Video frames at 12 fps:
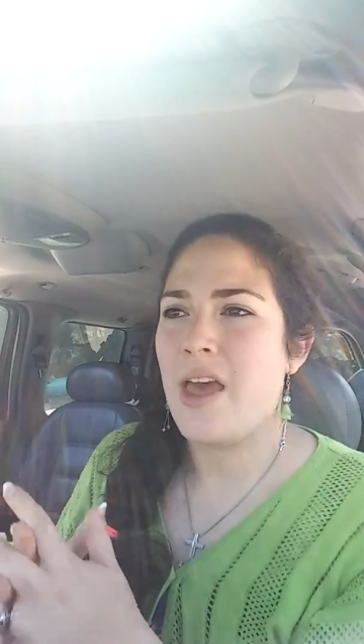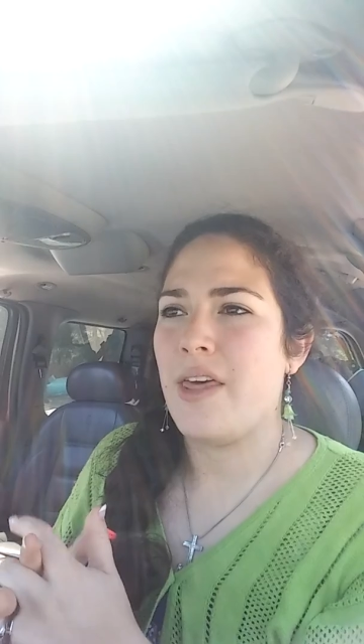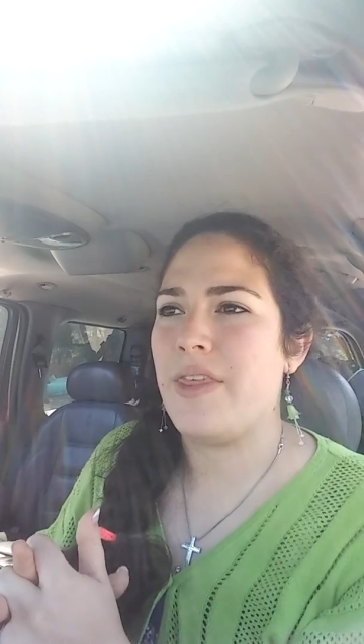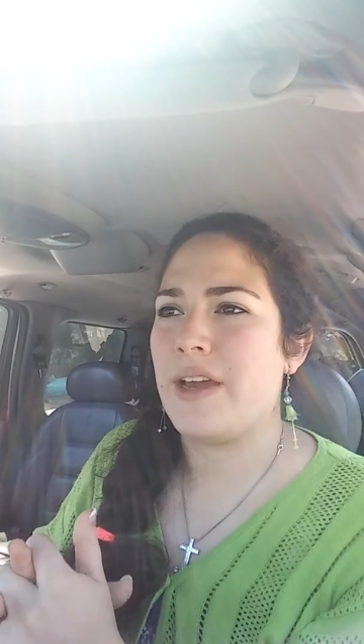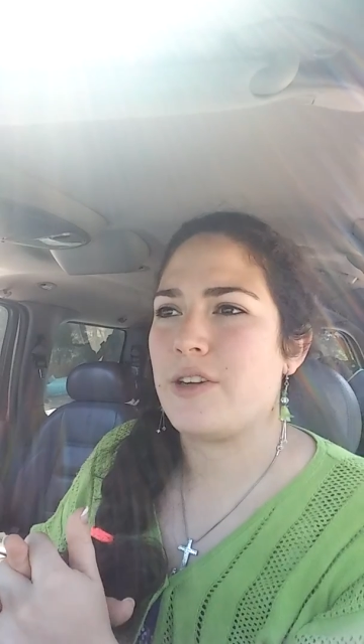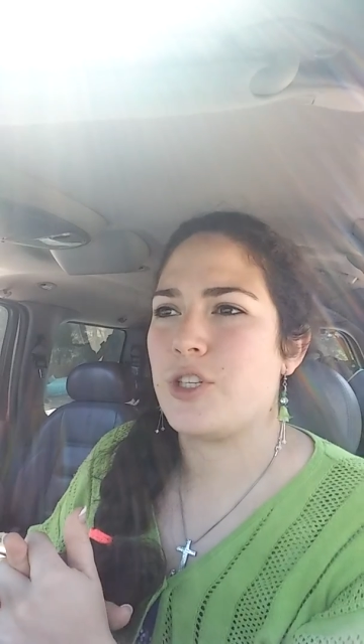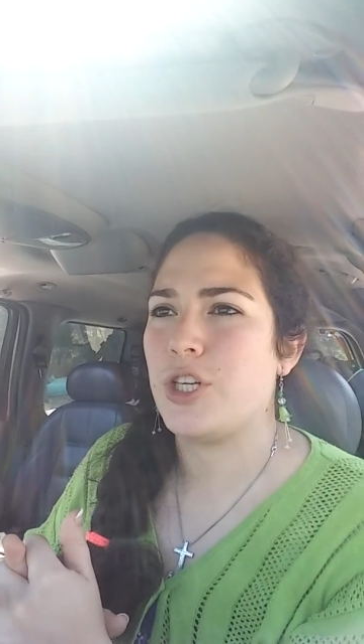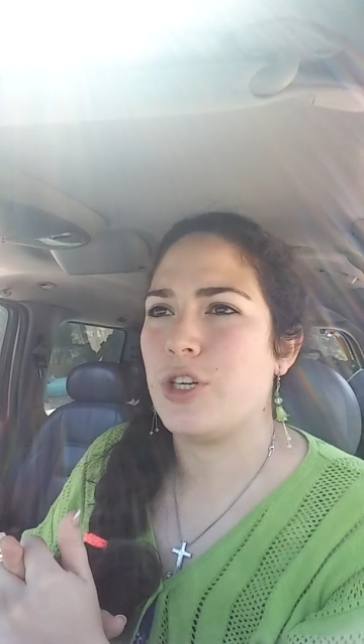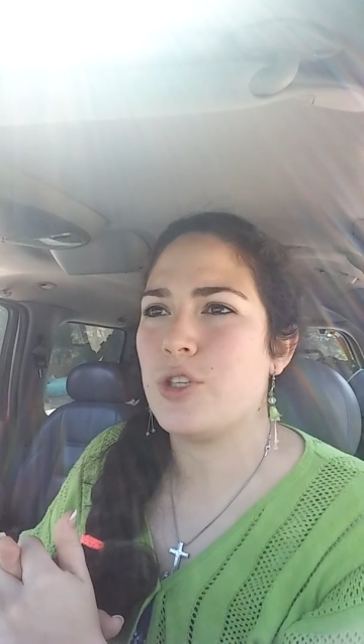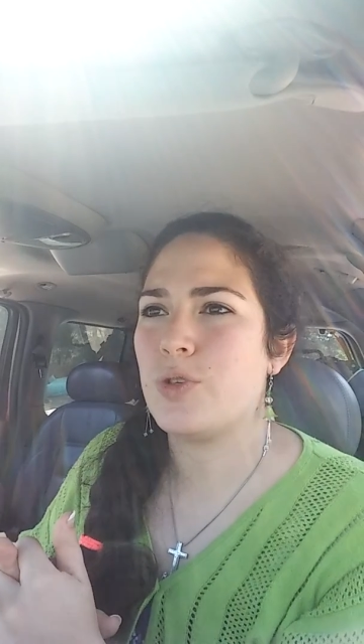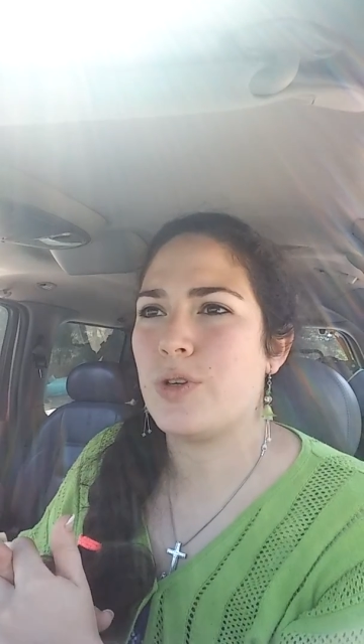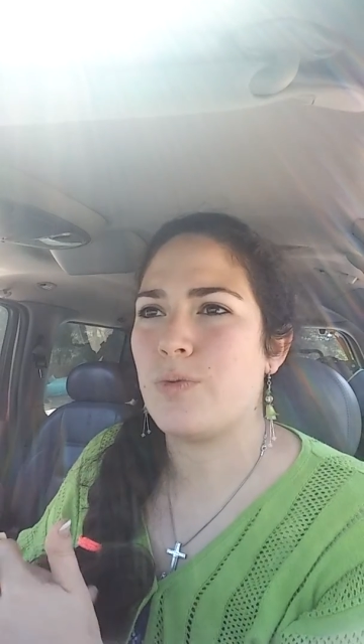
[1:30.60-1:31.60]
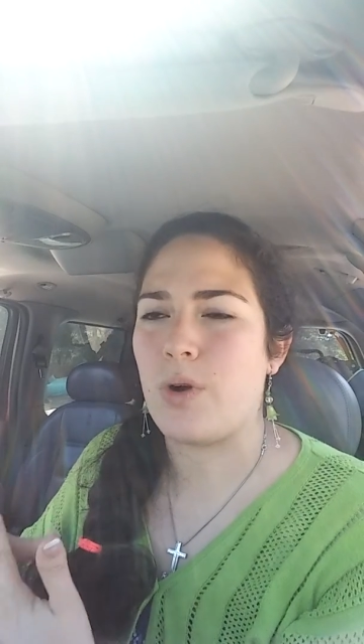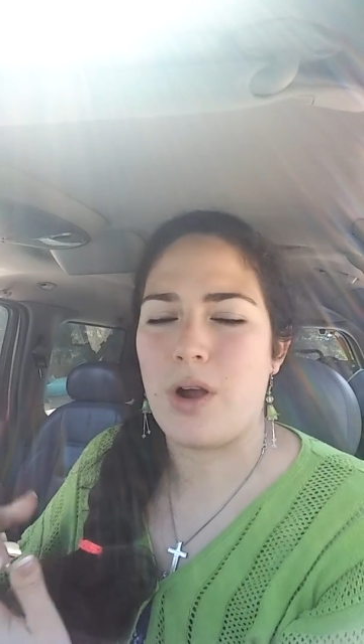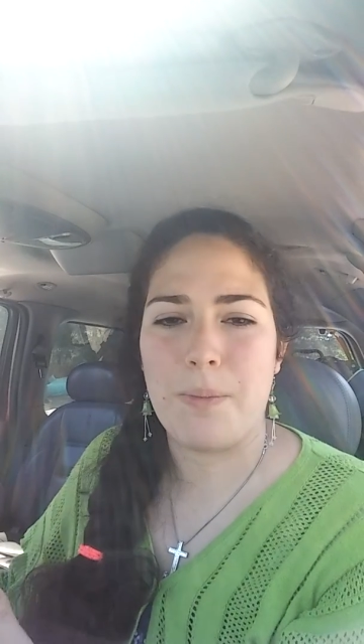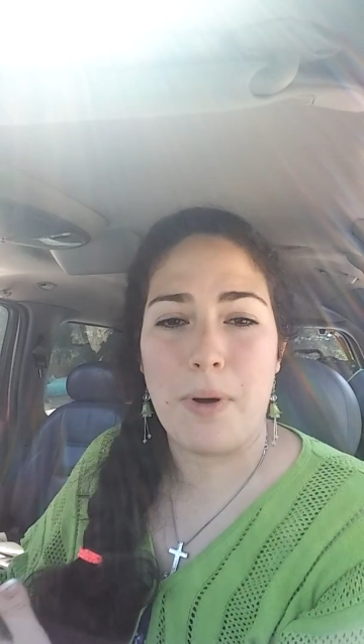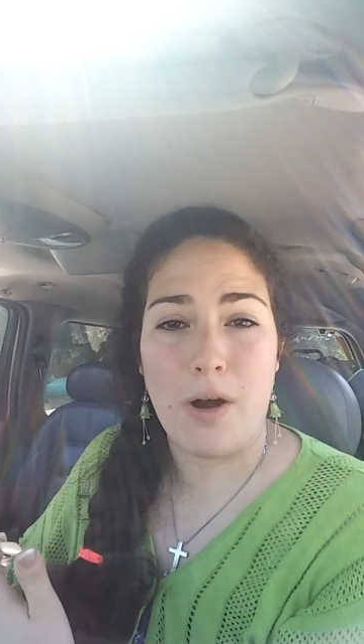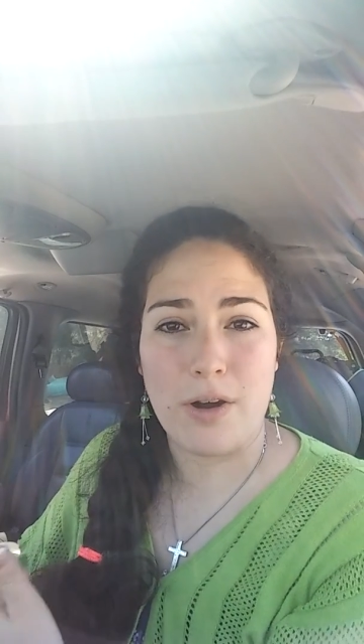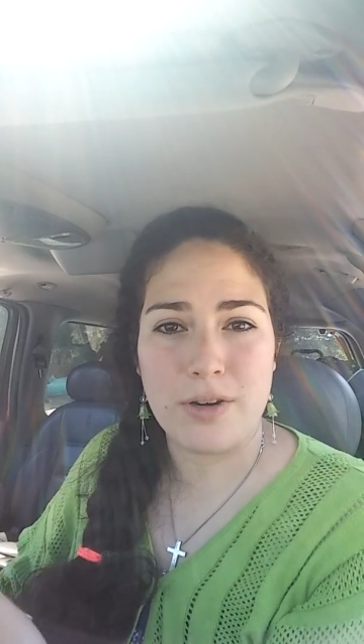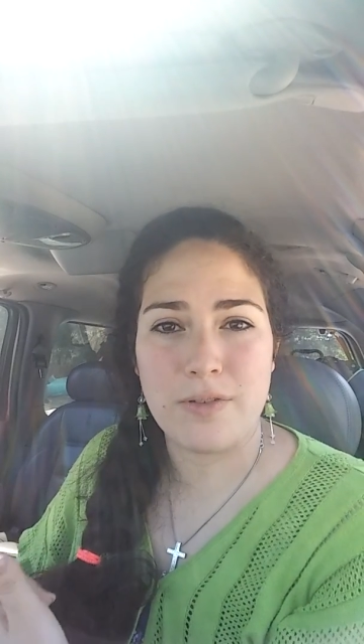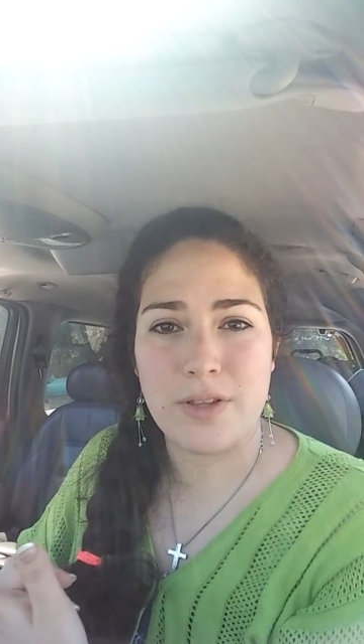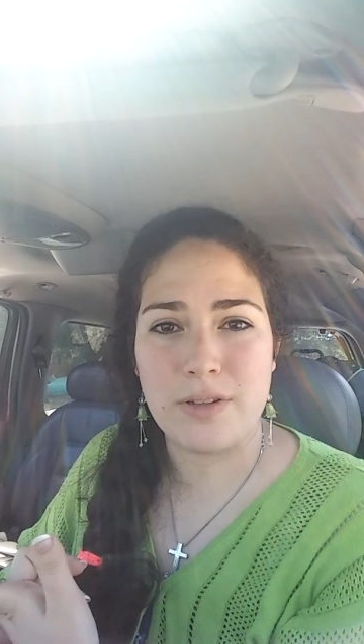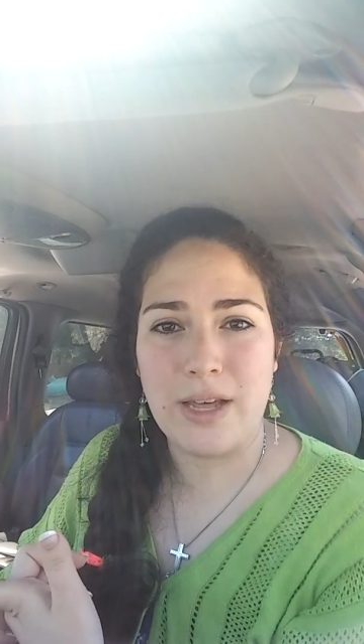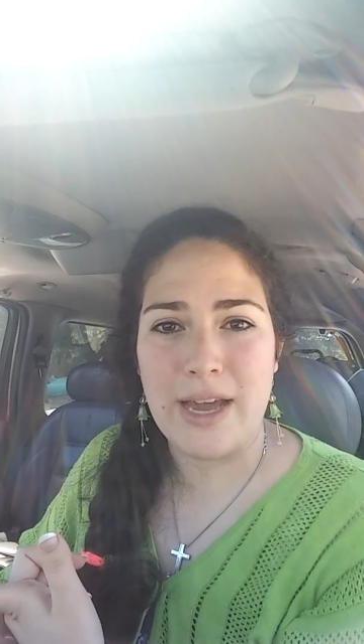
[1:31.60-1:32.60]
Their children were a part of
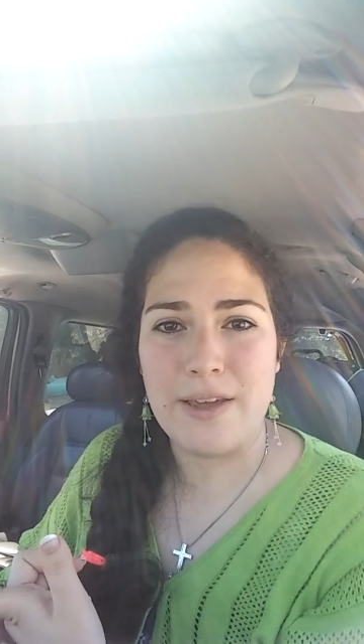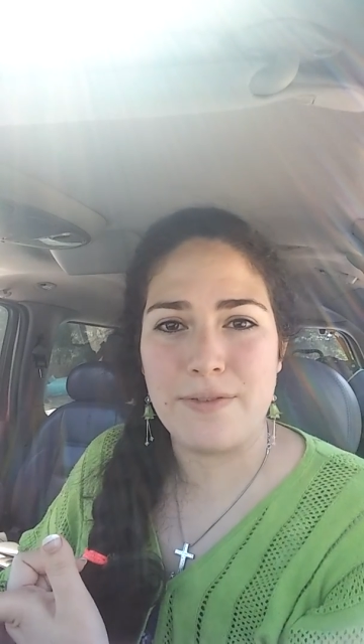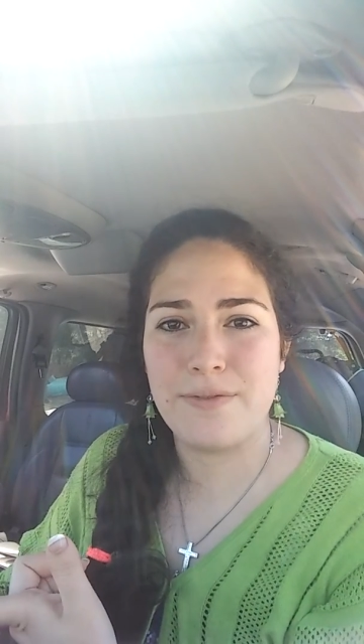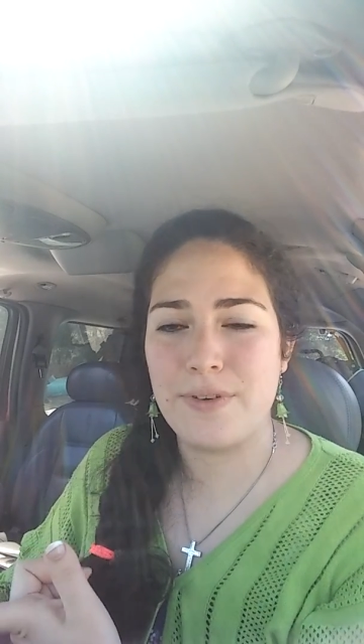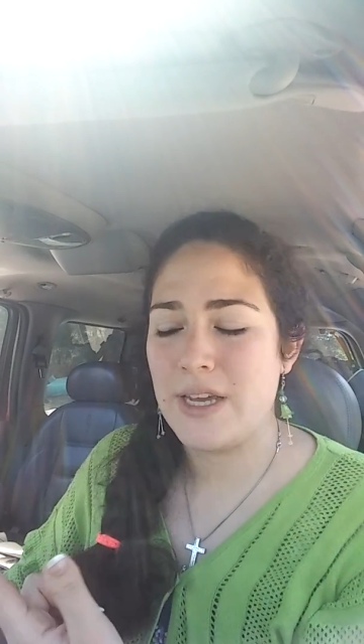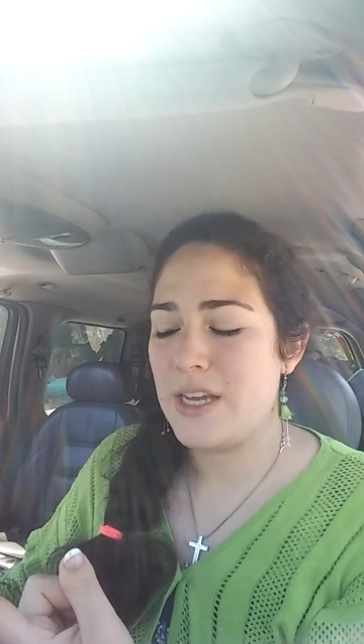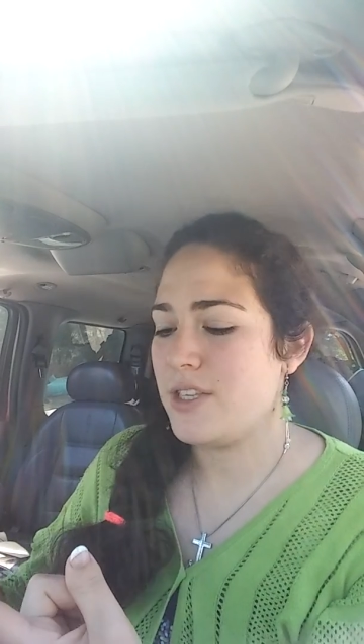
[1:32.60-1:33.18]
their life,